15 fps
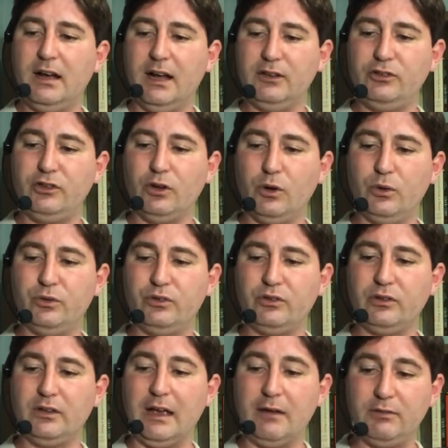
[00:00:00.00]
I
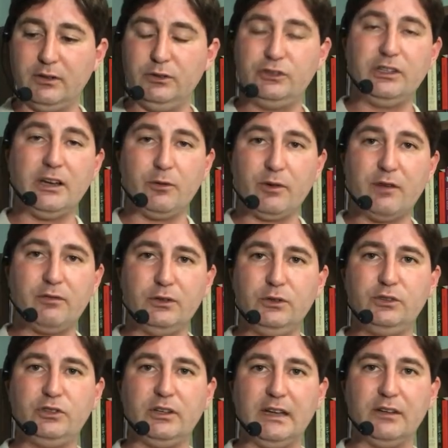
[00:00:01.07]
chose Evolution and
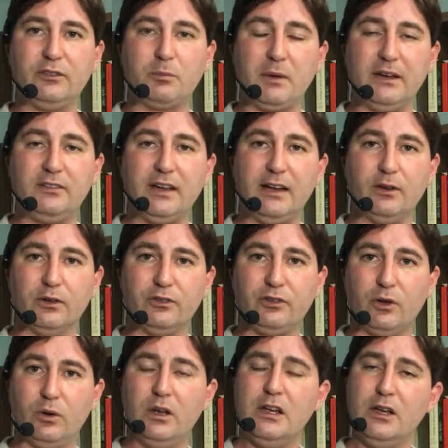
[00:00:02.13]
Revolution as my title,
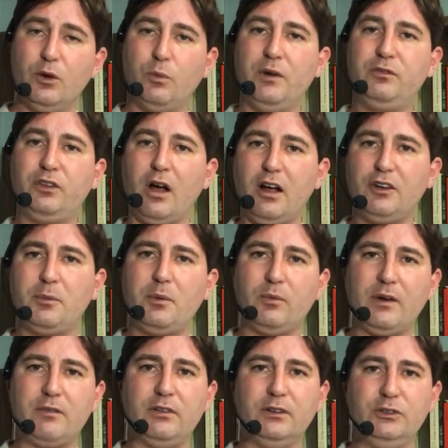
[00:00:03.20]
So we've talked about
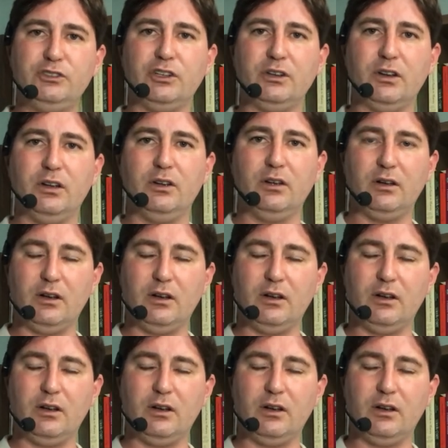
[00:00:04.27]
revolution